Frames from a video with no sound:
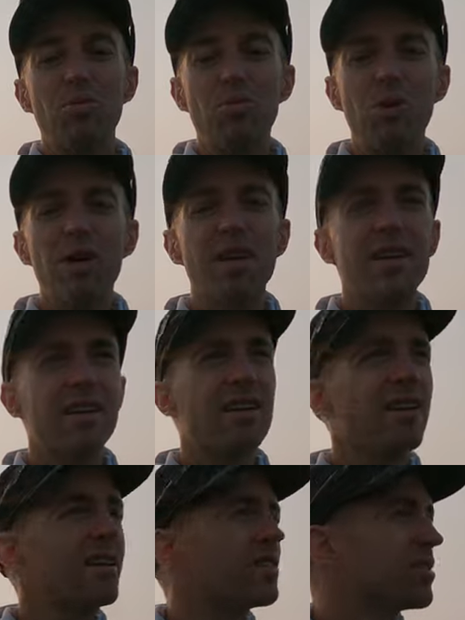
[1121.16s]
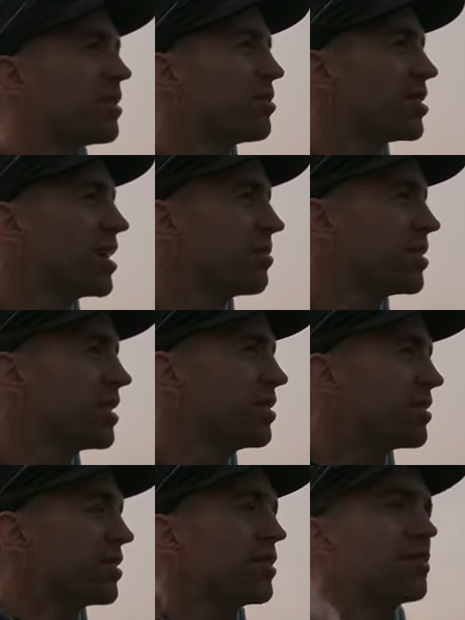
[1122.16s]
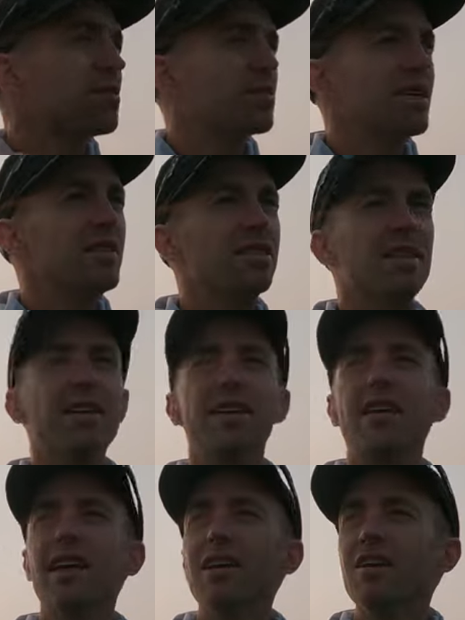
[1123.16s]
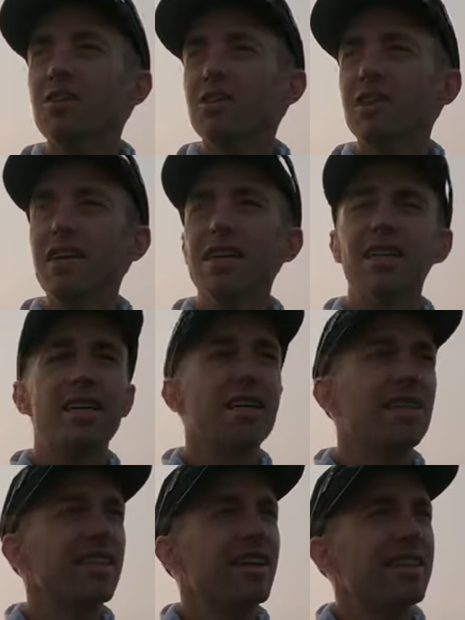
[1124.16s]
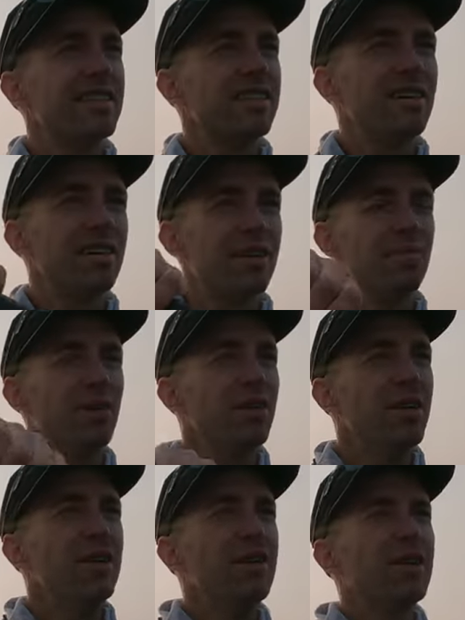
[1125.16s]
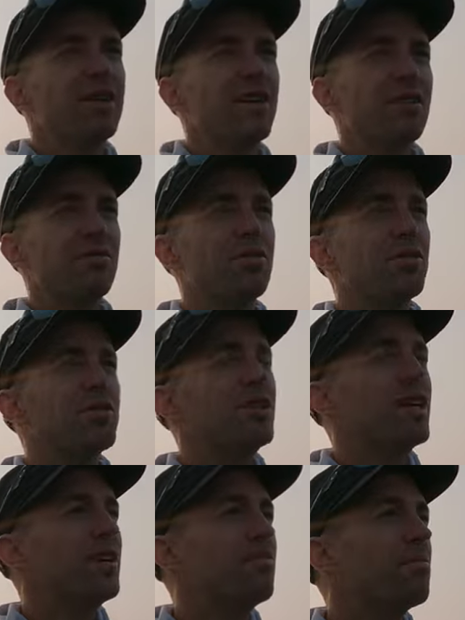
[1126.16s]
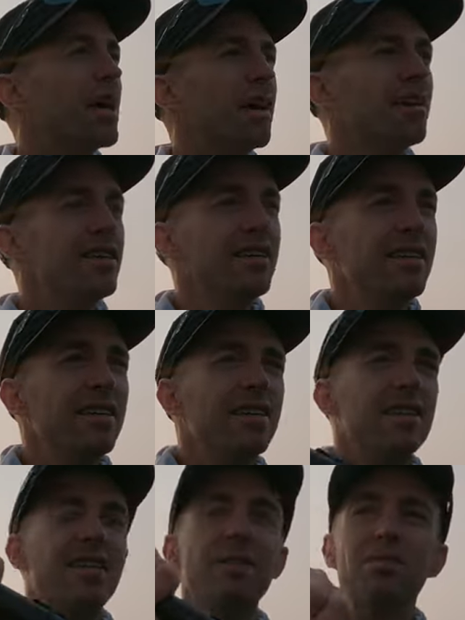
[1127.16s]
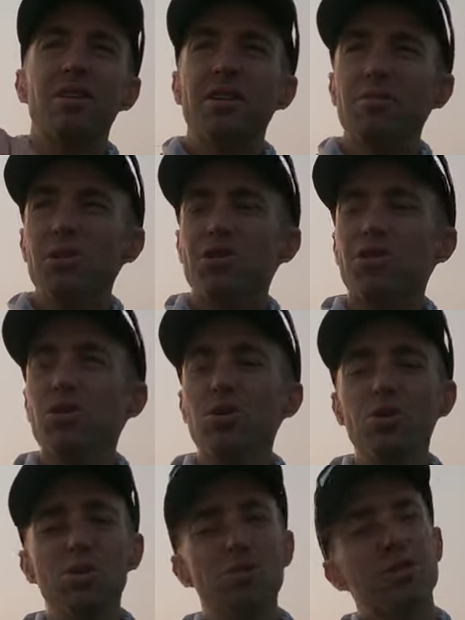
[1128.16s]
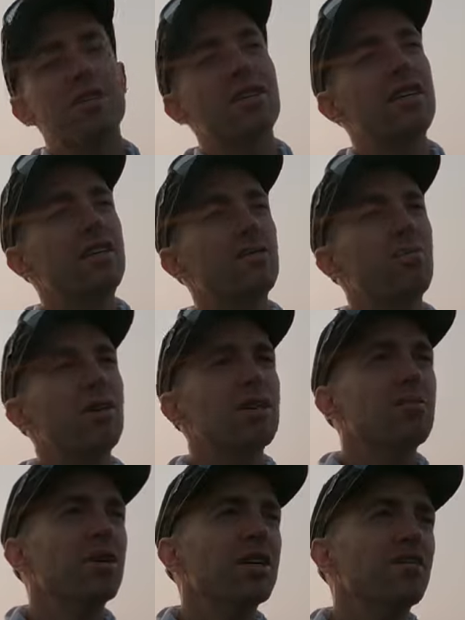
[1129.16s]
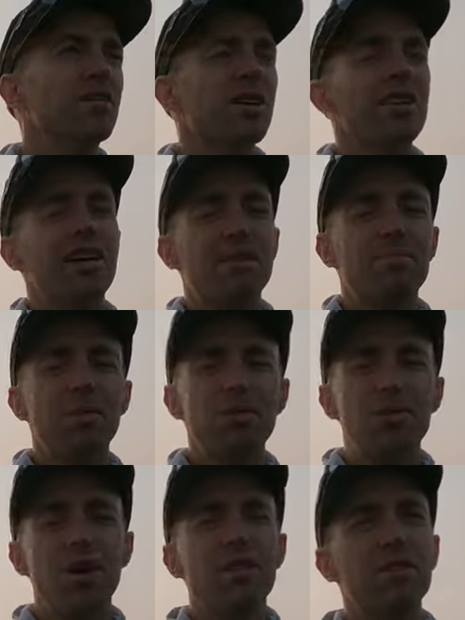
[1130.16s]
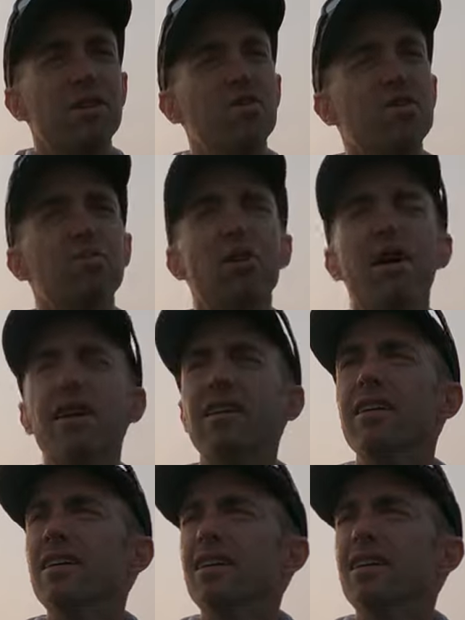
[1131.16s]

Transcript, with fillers: 1 had a lot of summer camp kids on the other sites, and I understand they had a lot to talk about after their day of paddling. Campsite number 2 was on Lake Temagami, and there's a lot of boat traffic going by.